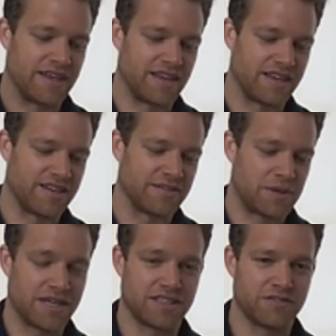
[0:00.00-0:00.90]
in
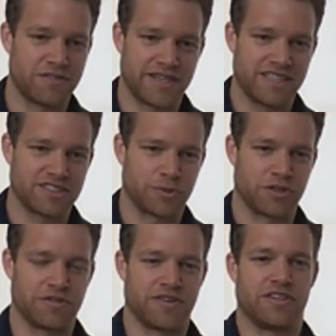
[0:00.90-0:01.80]
Python files, where
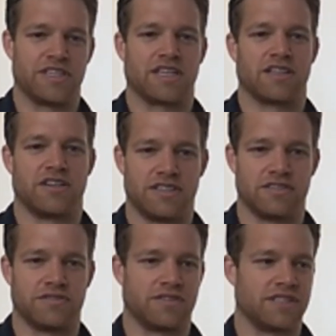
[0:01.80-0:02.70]
you very
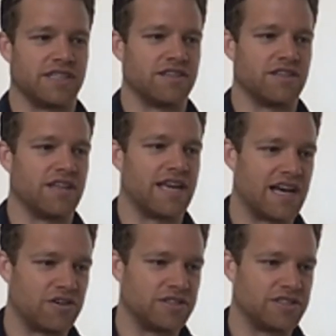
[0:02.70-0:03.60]
declaratively lay
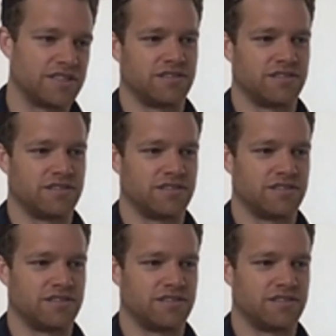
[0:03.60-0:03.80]
out